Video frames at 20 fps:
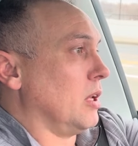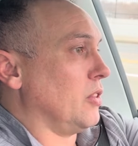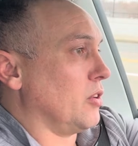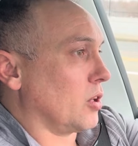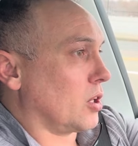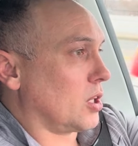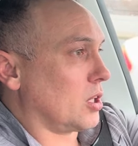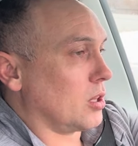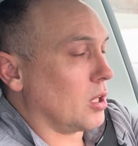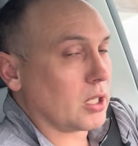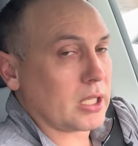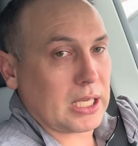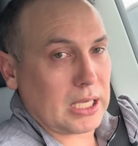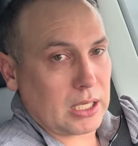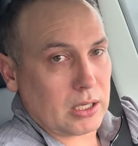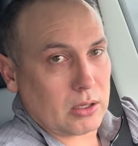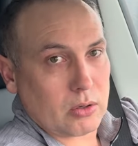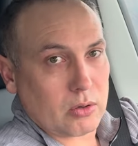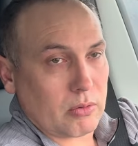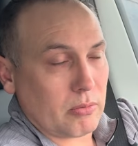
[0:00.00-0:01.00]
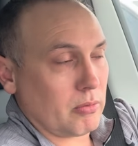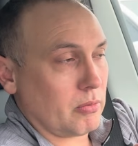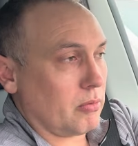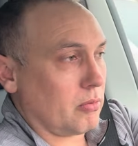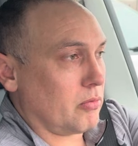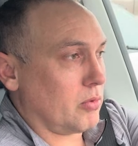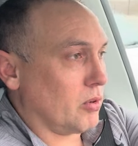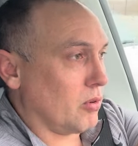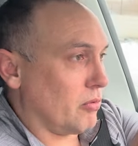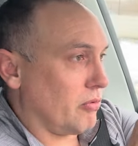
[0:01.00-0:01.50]
they're clunking
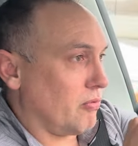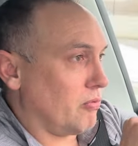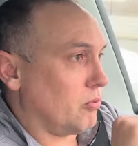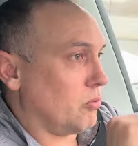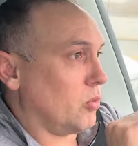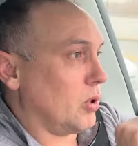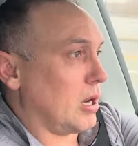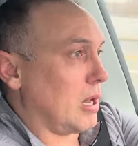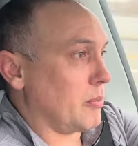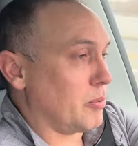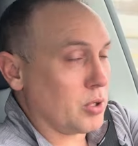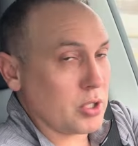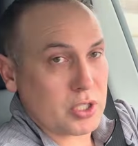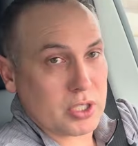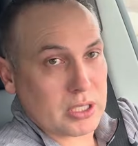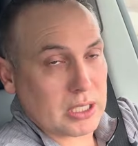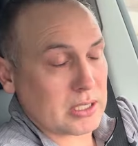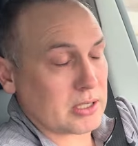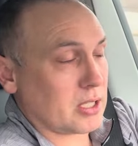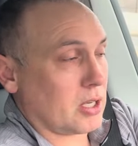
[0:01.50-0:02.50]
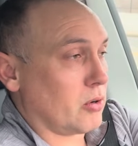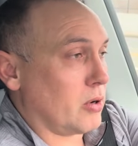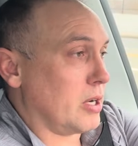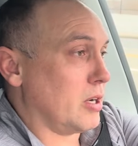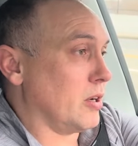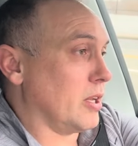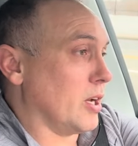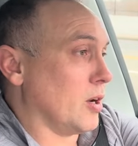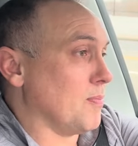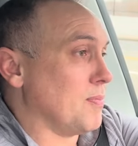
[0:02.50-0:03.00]
when I'm pushing the accelerator
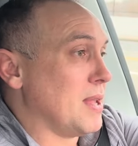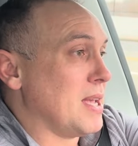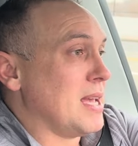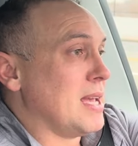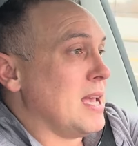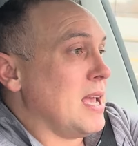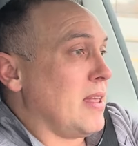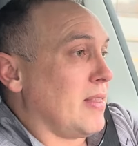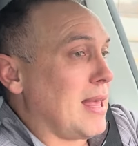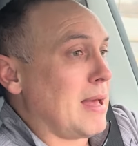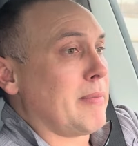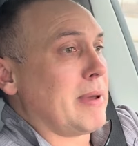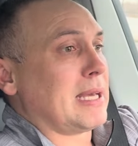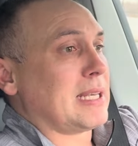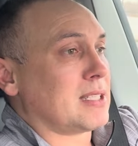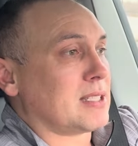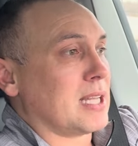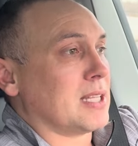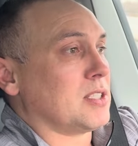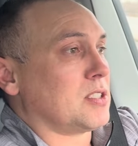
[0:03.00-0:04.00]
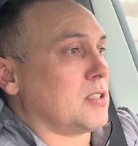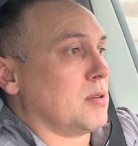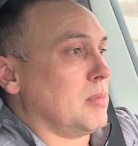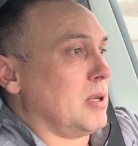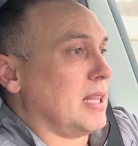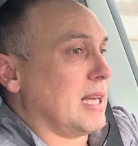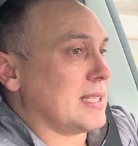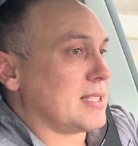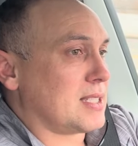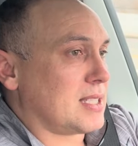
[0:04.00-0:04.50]
down. That makes sense to me.
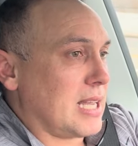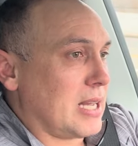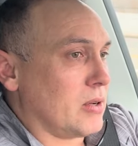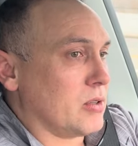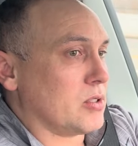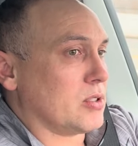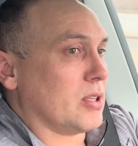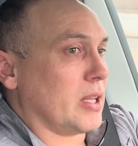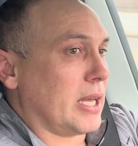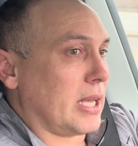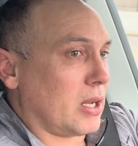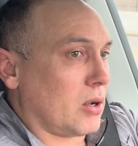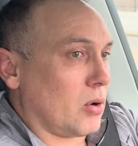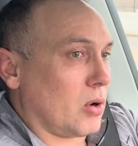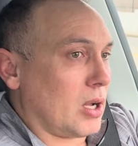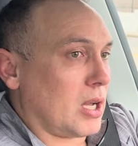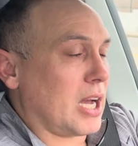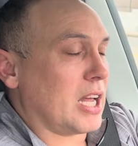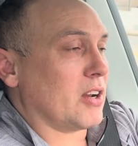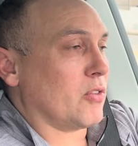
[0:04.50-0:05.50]
That sounds like kind of